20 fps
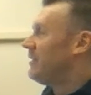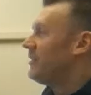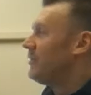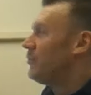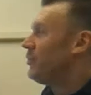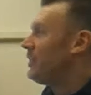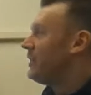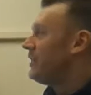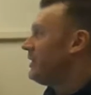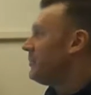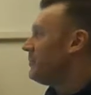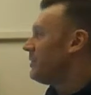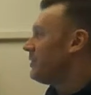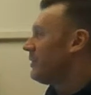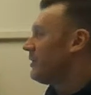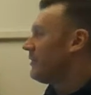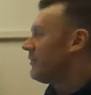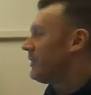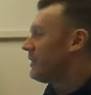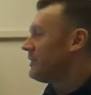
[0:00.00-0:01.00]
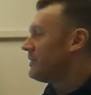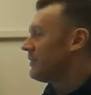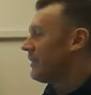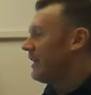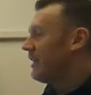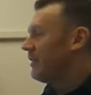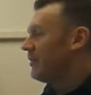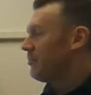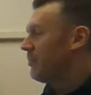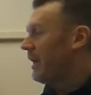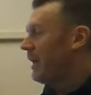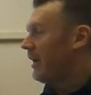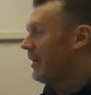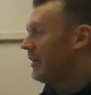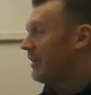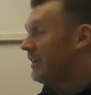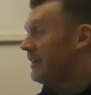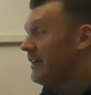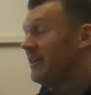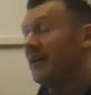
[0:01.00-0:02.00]
William the Refrigerator
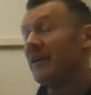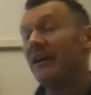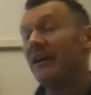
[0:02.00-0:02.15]
Perry